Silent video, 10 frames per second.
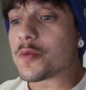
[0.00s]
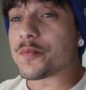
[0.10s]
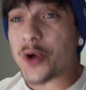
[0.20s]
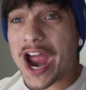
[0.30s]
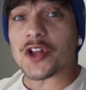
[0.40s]

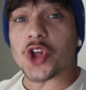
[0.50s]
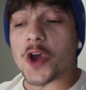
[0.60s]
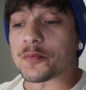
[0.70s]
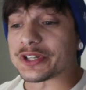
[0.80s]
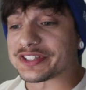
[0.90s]

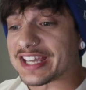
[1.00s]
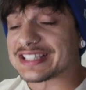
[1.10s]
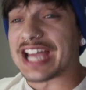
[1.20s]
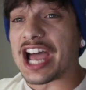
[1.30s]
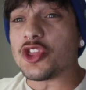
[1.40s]
Brownlow
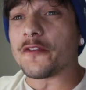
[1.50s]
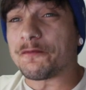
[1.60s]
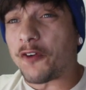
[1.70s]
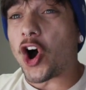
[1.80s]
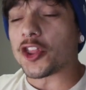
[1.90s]
Predictor in the
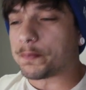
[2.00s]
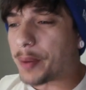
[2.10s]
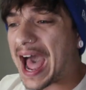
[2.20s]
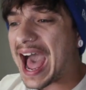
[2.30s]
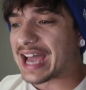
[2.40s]
fourth
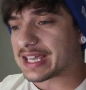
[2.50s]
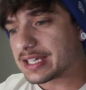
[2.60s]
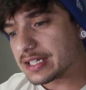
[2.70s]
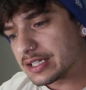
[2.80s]
pack!